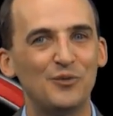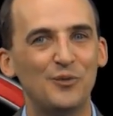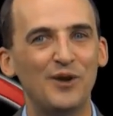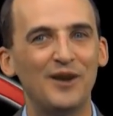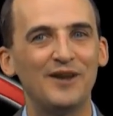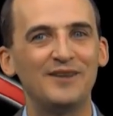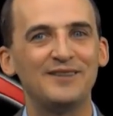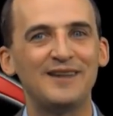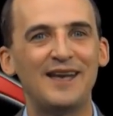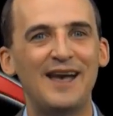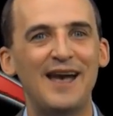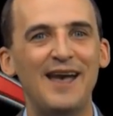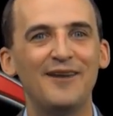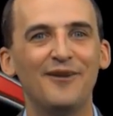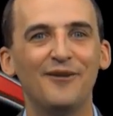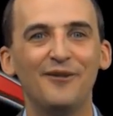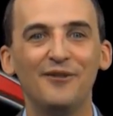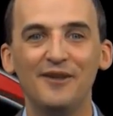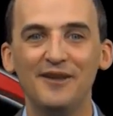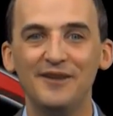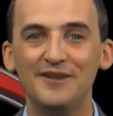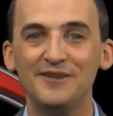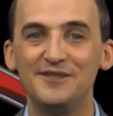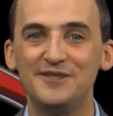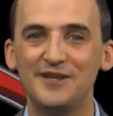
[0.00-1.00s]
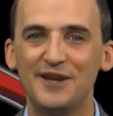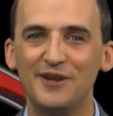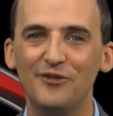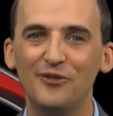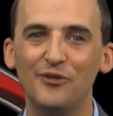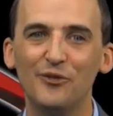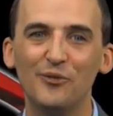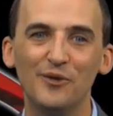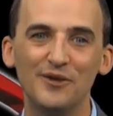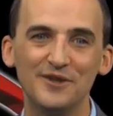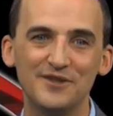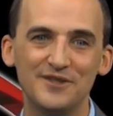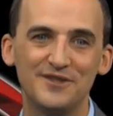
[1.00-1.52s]
to win a title in
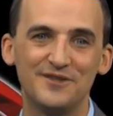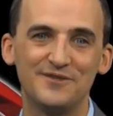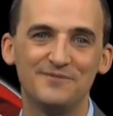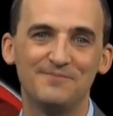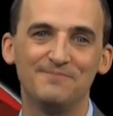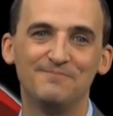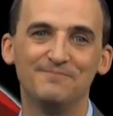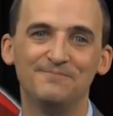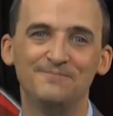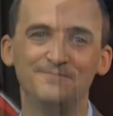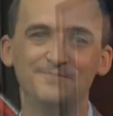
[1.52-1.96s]
St. Louis.